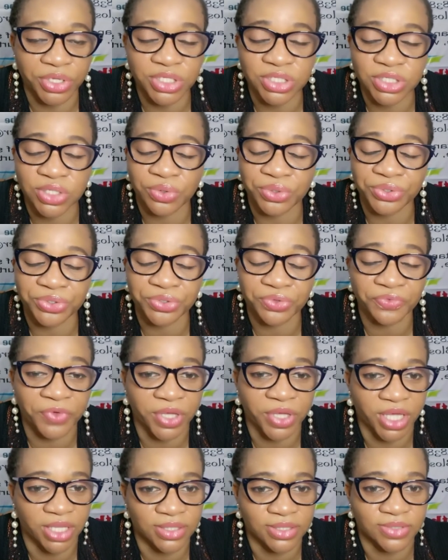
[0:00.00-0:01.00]
So don't
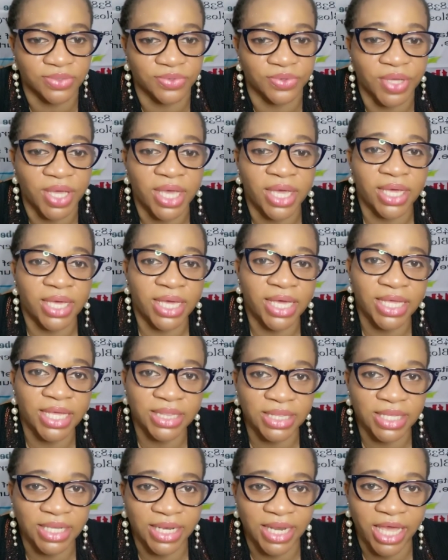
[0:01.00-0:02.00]
forget to
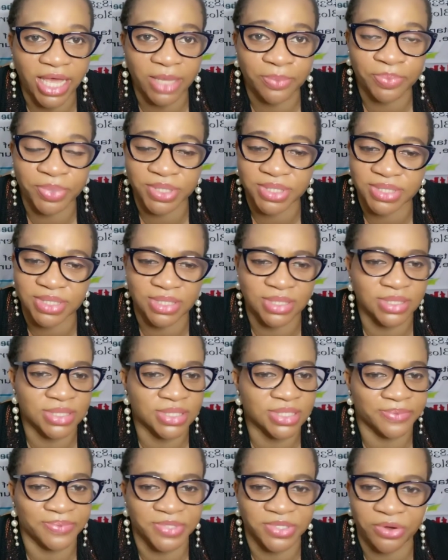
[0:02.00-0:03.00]
hit the like button,
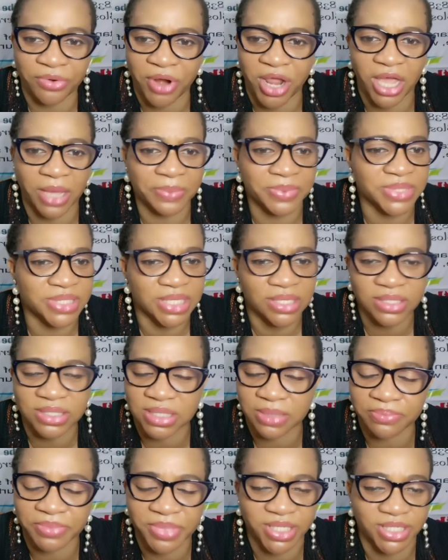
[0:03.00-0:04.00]
subscribe, tell
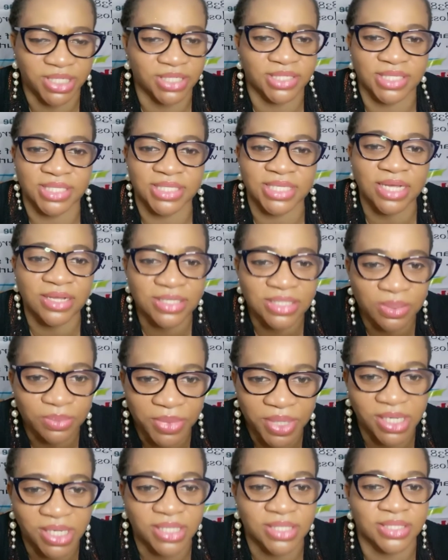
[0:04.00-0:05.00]
somebody to tell
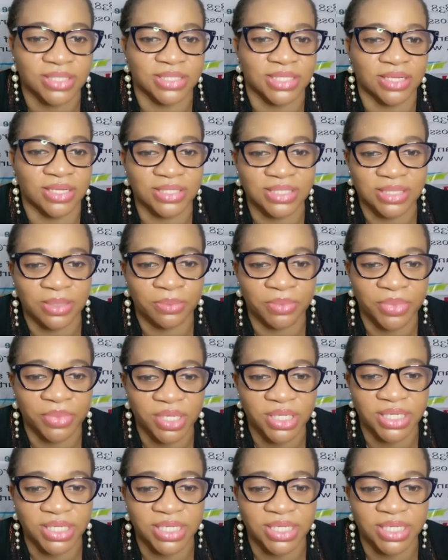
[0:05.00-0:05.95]
somebody to tell somebody